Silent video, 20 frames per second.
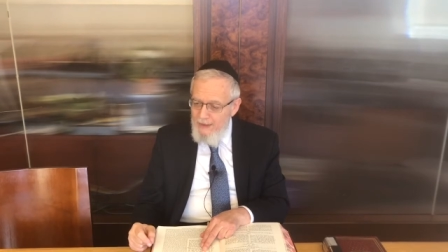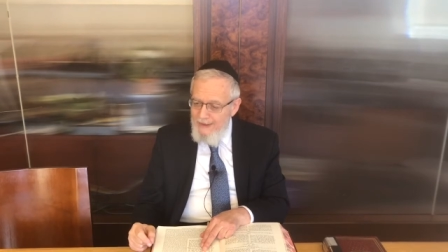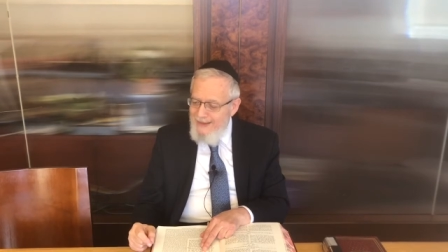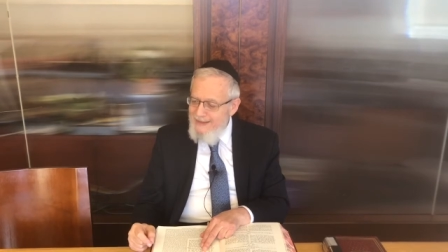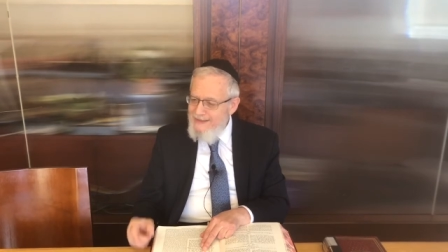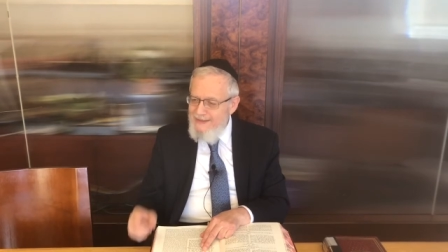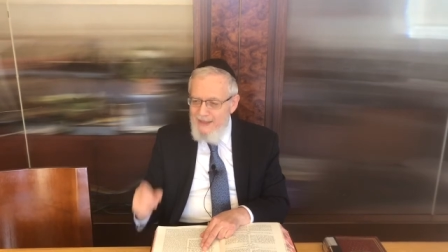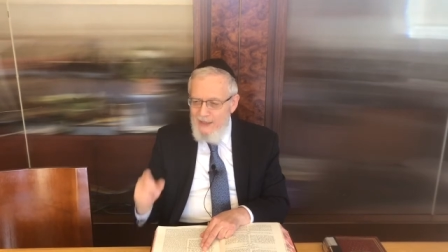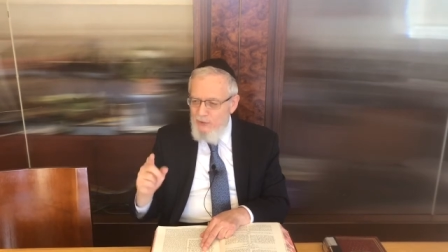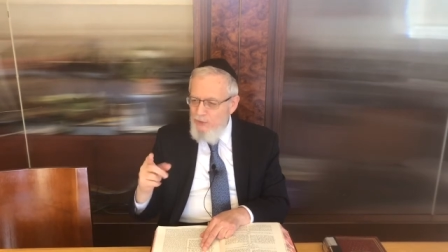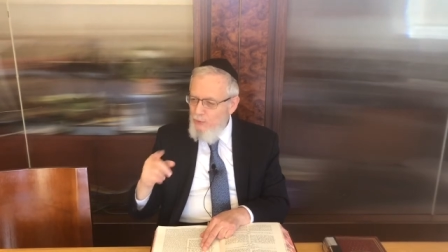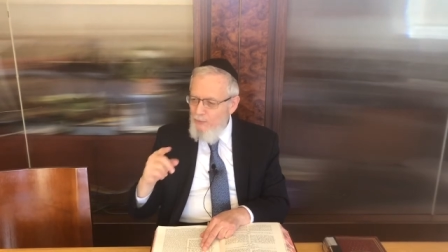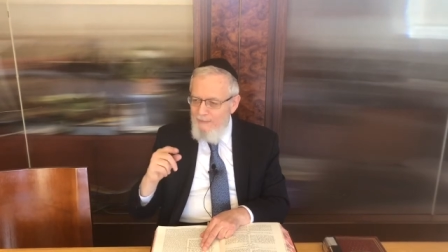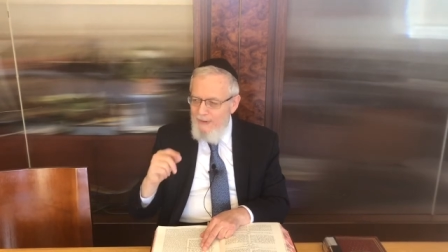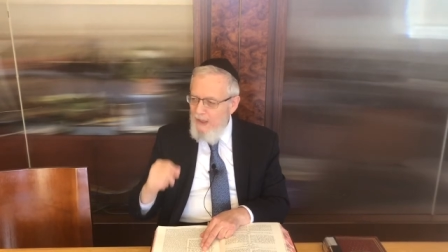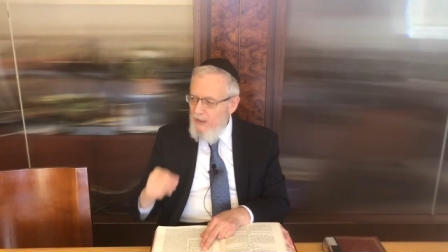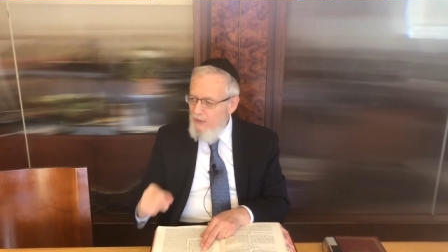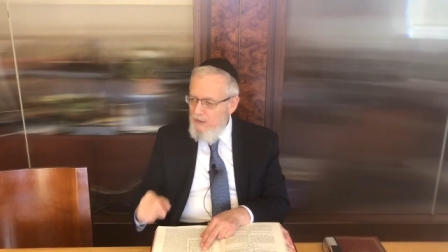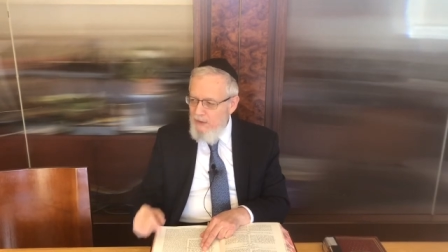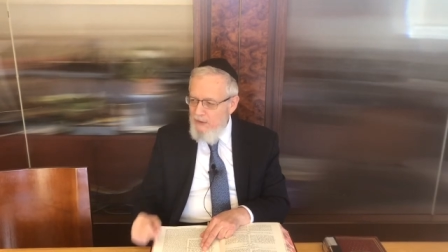it's not a
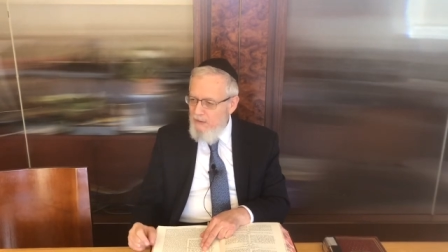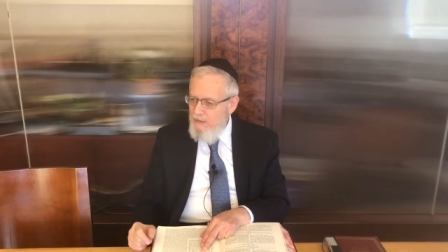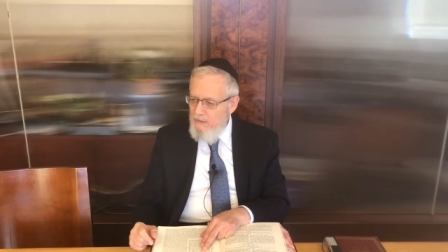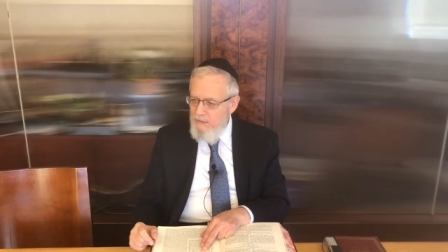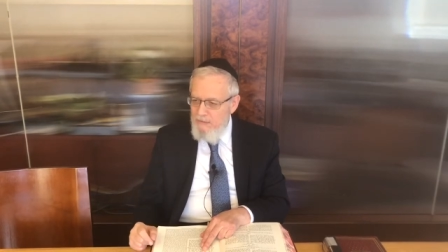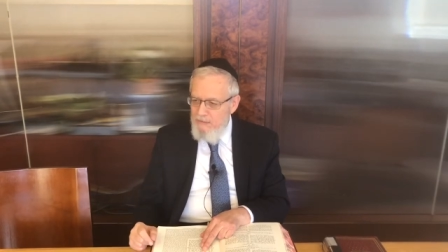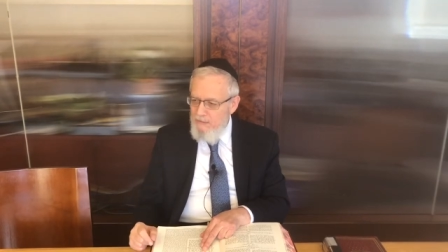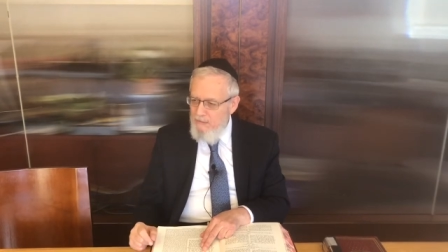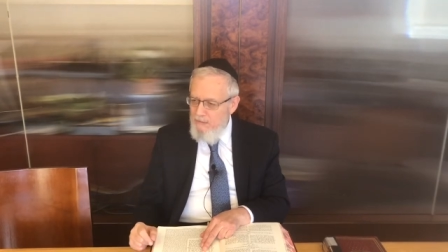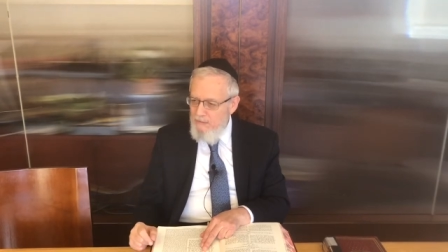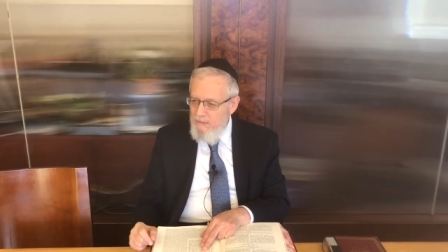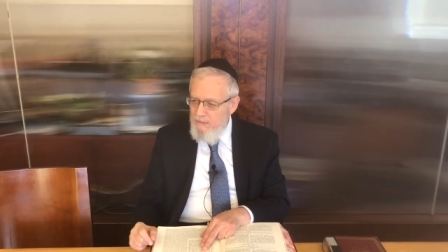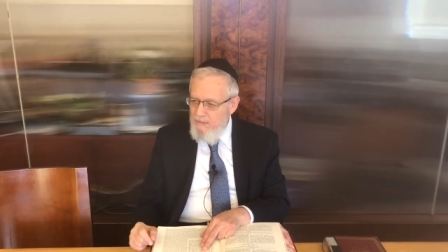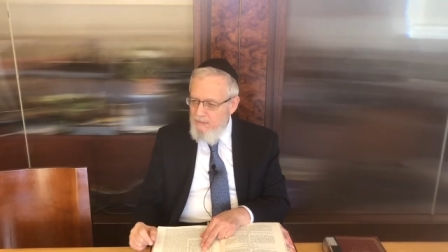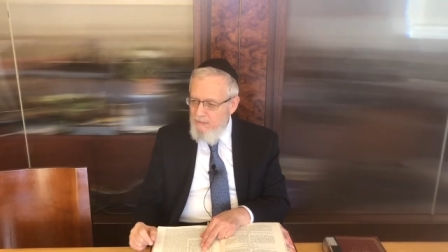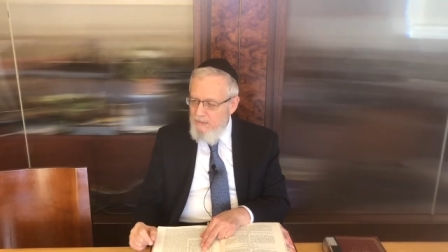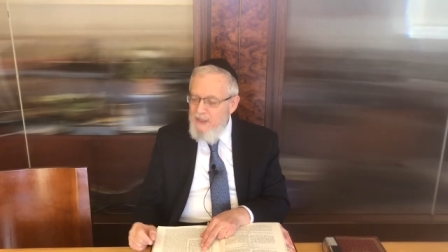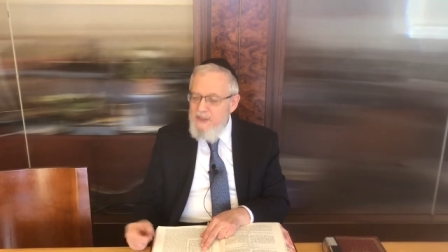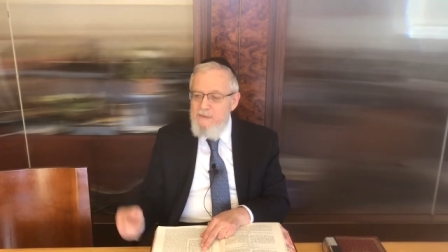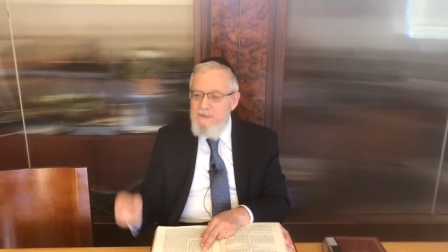mnemonic.
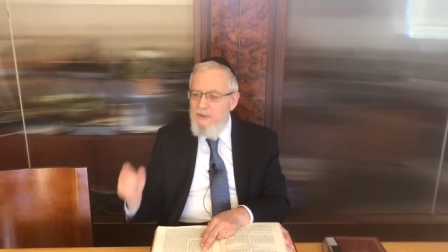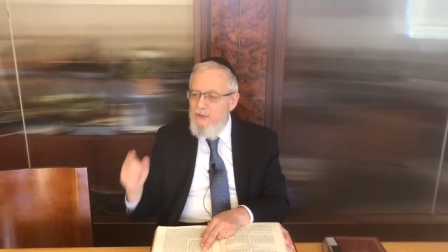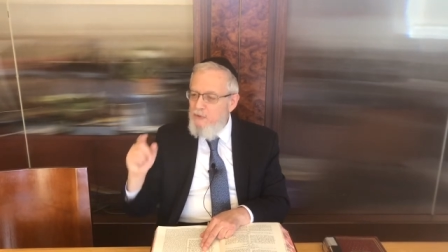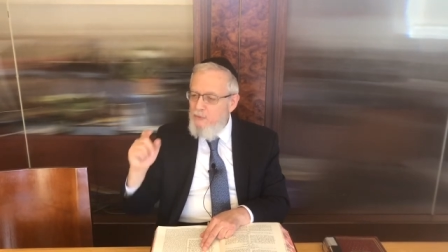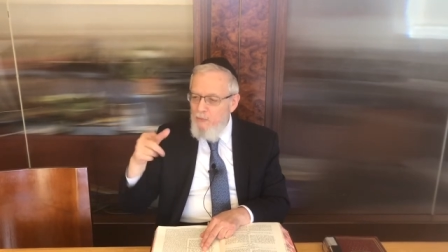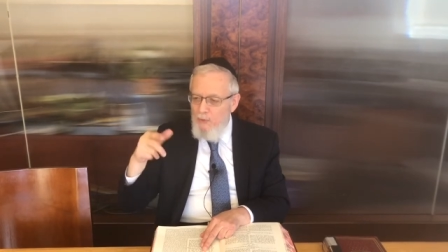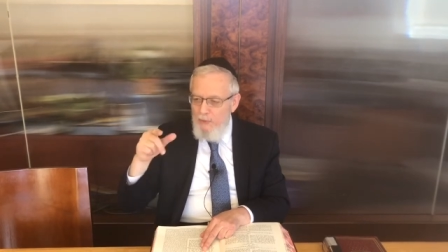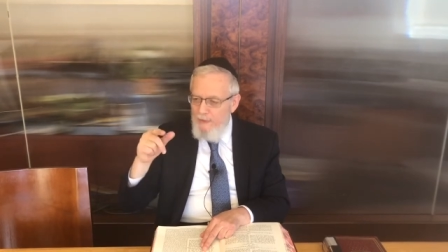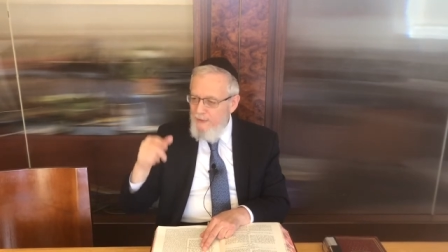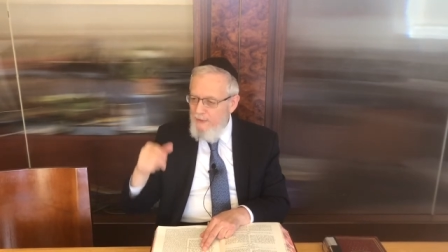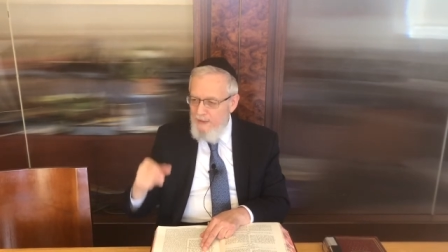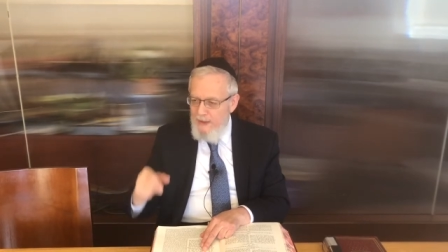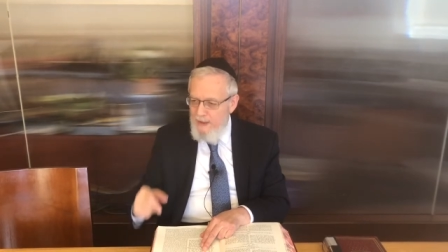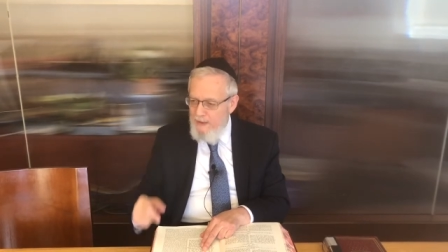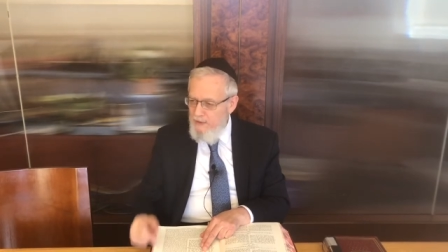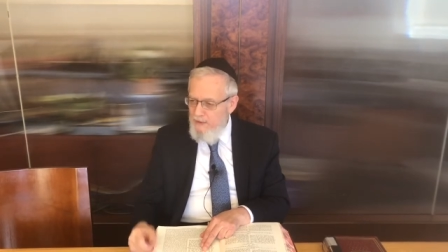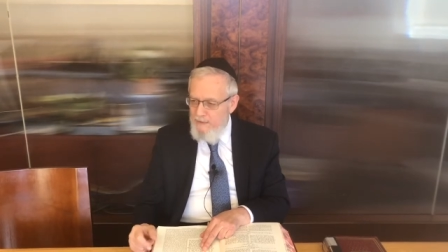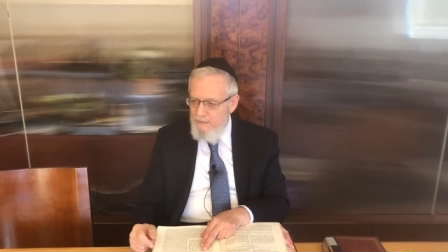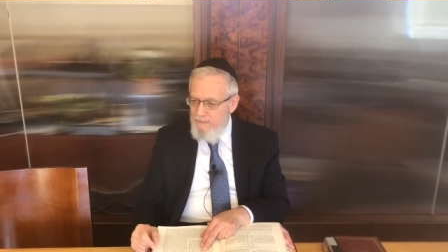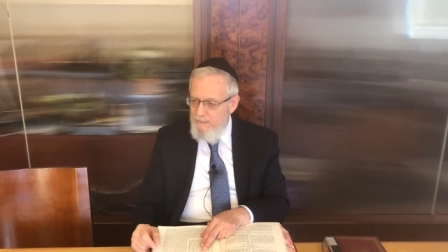It's much more than
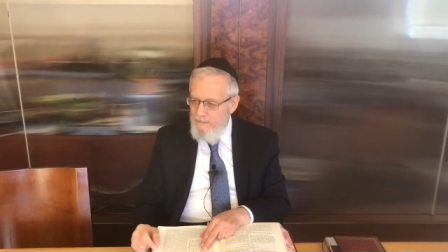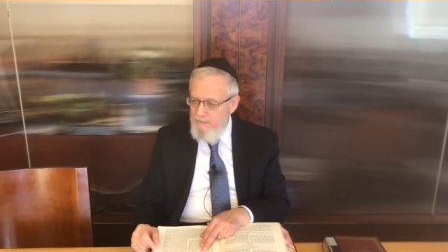that.